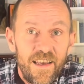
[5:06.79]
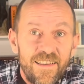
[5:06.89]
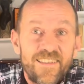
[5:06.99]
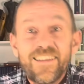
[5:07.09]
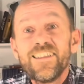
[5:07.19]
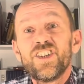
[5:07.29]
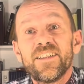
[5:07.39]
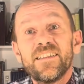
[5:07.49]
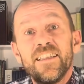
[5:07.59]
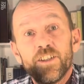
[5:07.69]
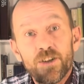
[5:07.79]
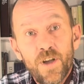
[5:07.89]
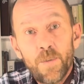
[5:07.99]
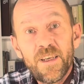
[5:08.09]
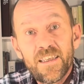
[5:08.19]
This isn't just an
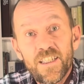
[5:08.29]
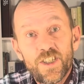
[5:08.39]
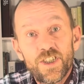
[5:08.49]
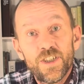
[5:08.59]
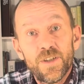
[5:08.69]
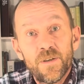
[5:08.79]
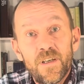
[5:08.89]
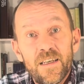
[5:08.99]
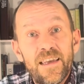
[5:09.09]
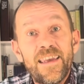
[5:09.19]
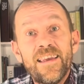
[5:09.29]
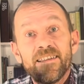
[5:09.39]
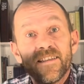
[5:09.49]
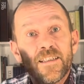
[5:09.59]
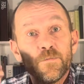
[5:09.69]
economic issue,
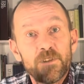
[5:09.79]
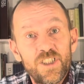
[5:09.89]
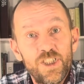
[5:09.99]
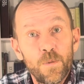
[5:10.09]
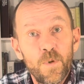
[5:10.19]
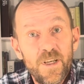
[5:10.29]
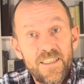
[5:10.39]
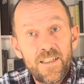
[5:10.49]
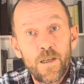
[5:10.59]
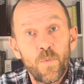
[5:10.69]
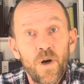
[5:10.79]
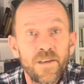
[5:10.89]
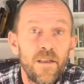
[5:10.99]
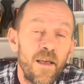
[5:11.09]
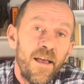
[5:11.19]
it's a geopolitical
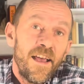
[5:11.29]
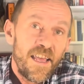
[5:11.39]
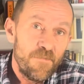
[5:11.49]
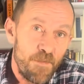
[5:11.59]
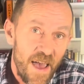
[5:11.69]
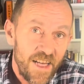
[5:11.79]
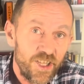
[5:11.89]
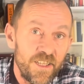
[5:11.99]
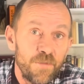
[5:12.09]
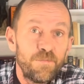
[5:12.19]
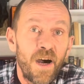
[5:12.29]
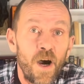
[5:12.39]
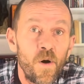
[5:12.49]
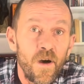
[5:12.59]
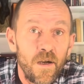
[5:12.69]
one. Imagine the
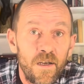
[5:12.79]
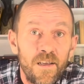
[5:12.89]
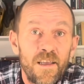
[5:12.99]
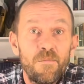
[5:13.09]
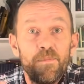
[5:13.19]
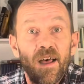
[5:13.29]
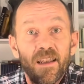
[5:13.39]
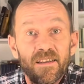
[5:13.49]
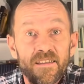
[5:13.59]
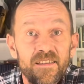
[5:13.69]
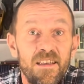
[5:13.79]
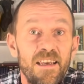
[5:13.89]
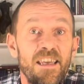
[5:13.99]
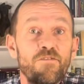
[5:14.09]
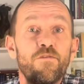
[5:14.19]
power imbalance
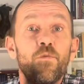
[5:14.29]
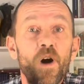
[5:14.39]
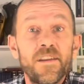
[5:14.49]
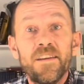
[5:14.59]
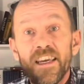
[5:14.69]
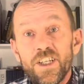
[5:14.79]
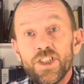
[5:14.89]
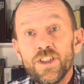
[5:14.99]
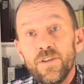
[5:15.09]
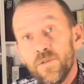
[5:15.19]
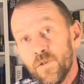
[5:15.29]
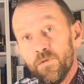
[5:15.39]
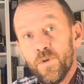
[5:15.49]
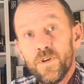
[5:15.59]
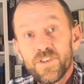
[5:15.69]
if one nation, or
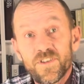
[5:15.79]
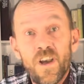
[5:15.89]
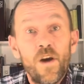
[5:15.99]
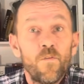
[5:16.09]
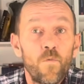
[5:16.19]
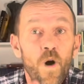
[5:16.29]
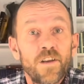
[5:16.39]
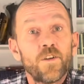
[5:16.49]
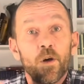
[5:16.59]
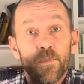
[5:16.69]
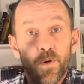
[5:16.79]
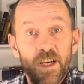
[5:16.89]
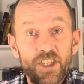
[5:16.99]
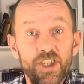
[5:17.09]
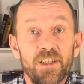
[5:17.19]
worse, one
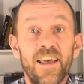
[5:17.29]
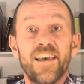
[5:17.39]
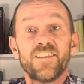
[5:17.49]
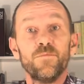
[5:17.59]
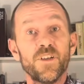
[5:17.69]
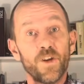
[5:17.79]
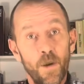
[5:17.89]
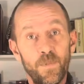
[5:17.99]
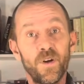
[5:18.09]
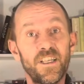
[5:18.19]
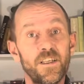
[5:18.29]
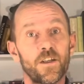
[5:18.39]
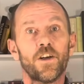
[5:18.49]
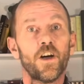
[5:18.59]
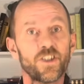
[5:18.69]
corporation has a monopoly on
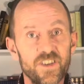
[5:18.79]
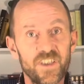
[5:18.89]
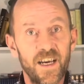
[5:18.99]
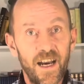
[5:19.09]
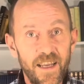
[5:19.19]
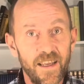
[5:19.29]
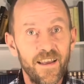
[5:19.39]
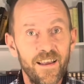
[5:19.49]
conscious AI.